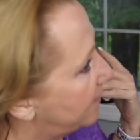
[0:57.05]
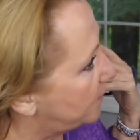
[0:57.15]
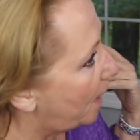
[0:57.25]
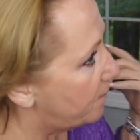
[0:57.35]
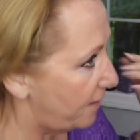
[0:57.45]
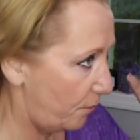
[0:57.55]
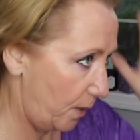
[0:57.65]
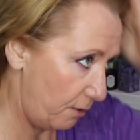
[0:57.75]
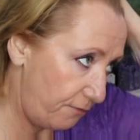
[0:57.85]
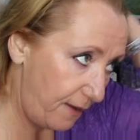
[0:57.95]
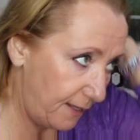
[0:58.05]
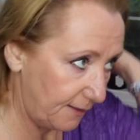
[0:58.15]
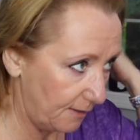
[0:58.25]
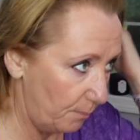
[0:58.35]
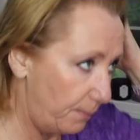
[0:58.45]
Sometimes I wear a
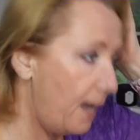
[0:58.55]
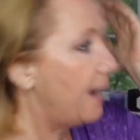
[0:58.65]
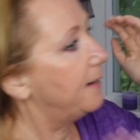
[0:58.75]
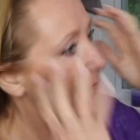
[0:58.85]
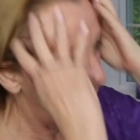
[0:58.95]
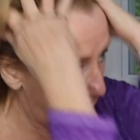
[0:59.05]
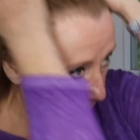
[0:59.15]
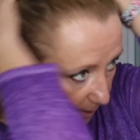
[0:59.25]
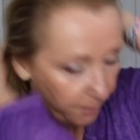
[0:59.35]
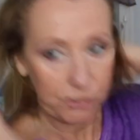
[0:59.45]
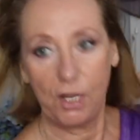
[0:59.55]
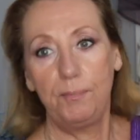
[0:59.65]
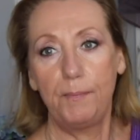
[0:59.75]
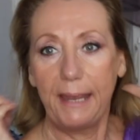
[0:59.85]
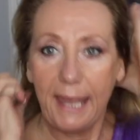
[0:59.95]
fake little bun, put it up on
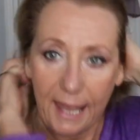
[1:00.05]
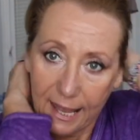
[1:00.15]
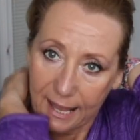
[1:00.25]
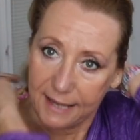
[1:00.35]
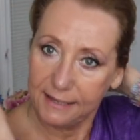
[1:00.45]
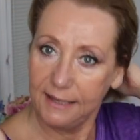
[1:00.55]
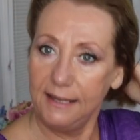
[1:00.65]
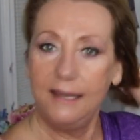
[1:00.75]
top of my head,